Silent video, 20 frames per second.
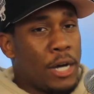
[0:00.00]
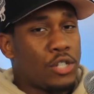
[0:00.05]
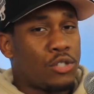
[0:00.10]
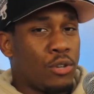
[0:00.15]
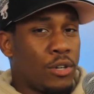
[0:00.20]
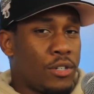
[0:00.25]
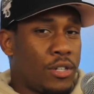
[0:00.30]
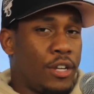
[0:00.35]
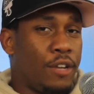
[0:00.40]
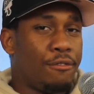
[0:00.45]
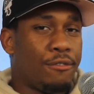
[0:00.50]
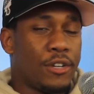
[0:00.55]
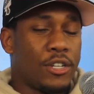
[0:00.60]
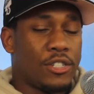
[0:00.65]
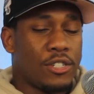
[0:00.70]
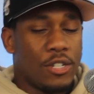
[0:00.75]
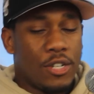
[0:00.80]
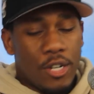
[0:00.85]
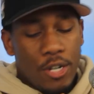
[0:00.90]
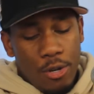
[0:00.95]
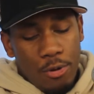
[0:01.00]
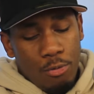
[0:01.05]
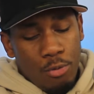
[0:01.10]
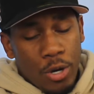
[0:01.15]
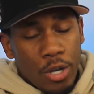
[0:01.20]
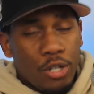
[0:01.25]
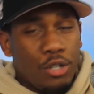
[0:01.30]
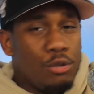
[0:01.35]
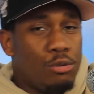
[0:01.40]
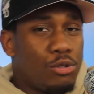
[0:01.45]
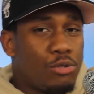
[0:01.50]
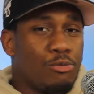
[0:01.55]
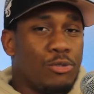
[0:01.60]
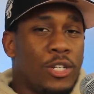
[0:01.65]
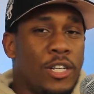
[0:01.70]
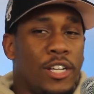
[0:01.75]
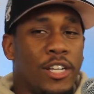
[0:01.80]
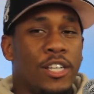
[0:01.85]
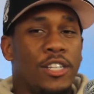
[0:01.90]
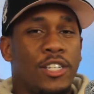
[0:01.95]
on defense, what use
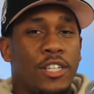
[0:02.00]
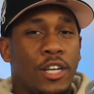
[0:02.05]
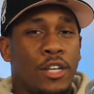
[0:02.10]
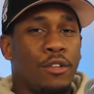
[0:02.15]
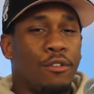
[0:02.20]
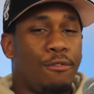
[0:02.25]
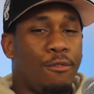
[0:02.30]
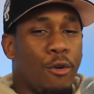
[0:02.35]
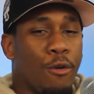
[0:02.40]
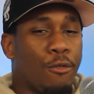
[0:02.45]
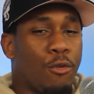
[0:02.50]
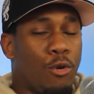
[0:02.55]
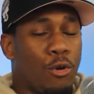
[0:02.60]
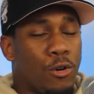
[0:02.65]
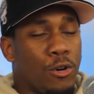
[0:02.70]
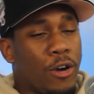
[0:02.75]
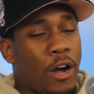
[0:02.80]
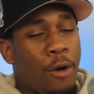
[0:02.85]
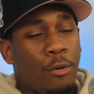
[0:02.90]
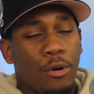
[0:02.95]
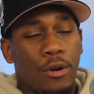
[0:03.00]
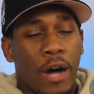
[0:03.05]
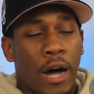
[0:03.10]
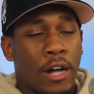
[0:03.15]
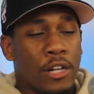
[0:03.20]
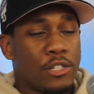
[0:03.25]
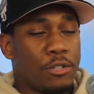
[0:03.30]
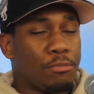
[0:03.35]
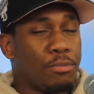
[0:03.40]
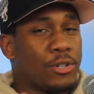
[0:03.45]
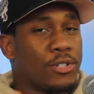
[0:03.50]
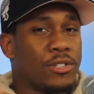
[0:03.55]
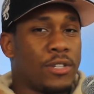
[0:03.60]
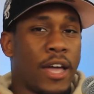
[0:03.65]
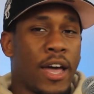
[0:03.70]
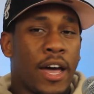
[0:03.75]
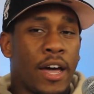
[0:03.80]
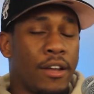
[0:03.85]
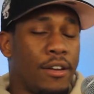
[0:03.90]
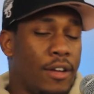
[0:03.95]
really is he in the fourth quarter? I would have honestly personally
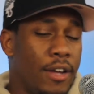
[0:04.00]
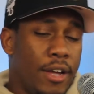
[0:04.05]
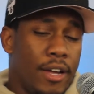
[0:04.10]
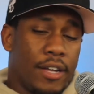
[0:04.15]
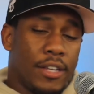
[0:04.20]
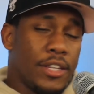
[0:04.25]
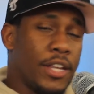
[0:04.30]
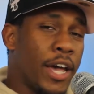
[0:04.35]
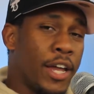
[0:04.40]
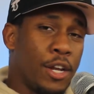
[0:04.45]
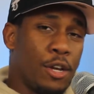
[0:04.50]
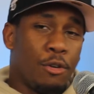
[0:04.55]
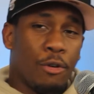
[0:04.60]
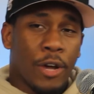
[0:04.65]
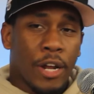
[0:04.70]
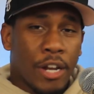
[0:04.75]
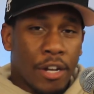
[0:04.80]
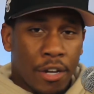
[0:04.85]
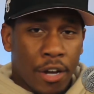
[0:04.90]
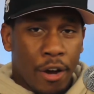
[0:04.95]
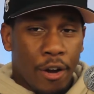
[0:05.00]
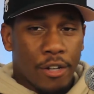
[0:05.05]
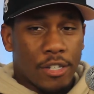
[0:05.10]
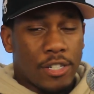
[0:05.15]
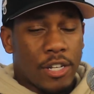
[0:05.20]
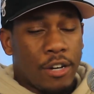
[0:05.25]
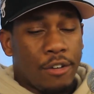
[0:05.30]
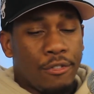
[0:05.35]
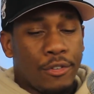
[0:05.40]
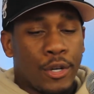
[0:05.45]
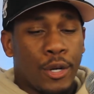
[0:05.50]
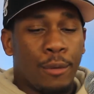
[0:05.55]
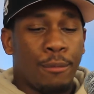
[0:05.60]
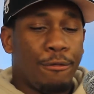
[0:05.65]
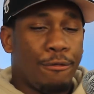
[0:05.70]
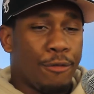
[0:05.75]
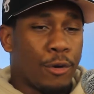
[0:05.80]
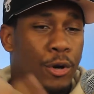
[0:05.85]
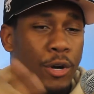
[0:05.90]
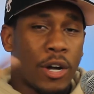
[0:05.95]
had Danny Green in there instead of him.
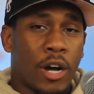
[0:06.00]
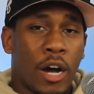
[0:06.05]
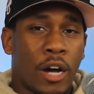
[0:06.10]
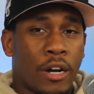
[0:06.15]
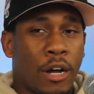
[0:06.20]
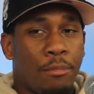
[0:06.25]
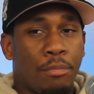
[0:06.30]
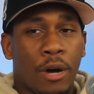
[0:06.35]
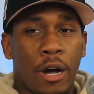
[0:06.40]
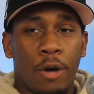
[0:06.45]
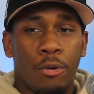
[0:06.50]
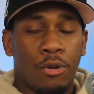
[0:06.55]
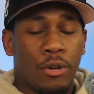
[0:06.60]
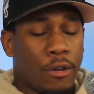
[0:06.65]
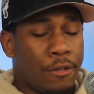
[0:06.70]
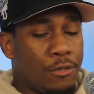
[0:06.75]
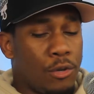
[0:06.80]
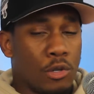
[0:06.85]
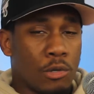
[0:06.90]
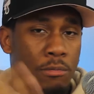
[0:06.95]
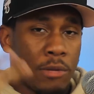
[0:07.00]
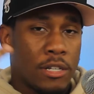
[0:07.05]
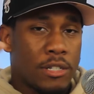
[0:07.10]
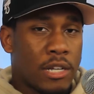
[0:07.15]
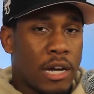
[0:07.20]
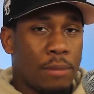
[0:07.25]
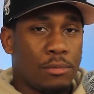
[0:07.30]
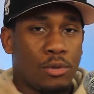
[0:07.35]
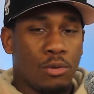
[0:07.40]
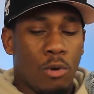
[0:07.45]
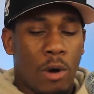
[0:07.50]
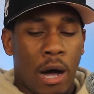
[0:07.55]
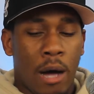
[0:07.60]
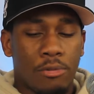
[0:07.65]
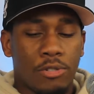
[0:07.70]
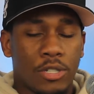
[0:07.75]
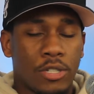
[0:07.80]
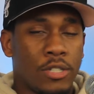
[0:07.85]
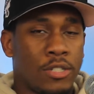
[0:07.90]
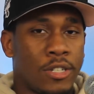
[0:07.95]
Furkan, I probably would have. Those are my top two
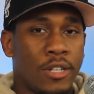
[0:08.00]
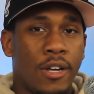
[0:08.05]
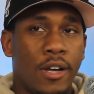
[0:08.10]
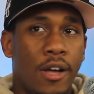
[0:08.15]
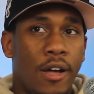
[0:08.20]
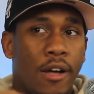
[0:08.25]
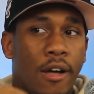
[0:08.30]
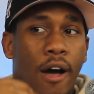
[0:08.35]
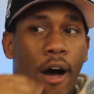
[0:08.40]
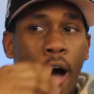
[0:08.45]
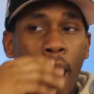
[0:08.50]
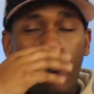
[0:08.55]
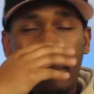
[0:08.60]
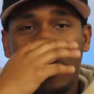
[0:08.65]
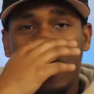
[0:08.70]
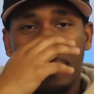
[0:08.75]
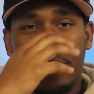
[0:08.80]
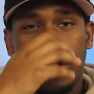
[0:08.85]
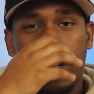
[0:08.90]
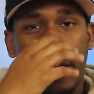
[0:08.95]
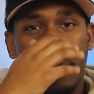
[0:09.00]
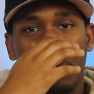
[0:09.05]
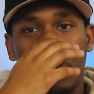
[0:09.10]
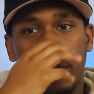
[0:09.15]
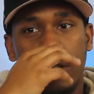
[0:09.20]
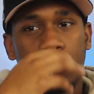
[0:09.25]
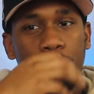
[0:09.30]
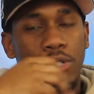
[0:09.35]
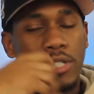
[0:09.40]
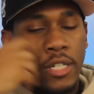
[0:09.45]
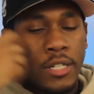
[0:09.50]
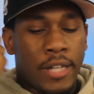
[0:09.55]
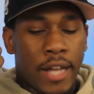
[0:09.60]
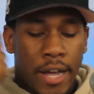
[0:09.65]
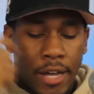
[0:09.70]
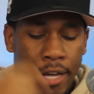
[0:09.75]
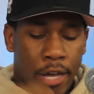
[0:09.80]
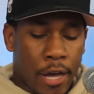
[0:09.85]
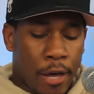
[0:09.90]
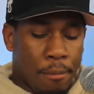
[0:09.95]
options. I believe Shake Milton was in that
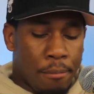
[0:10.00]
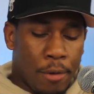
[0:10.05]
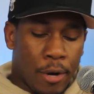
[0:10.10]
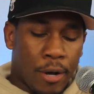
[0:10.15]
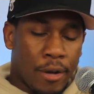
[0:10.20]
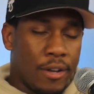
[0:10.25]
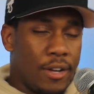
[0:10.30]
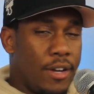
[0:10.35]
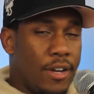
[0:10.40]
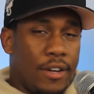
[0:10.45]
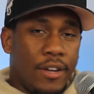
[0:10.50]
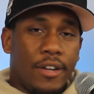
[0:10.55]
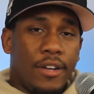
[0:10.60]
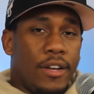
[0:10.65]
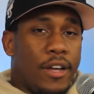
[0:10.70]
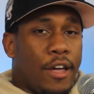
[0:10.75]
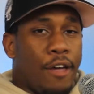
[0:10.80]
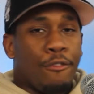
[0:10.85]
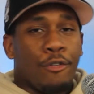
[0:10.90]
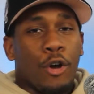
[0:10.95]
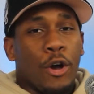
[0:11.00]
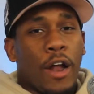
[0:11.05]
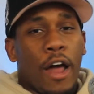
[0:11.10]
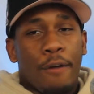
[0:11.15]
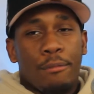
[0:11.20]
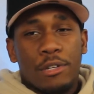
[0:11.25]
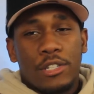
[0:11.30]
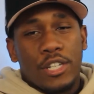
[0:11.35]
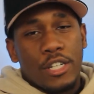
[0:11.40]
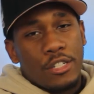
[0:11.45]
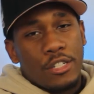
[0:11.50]
game. But if you're going to have Matisse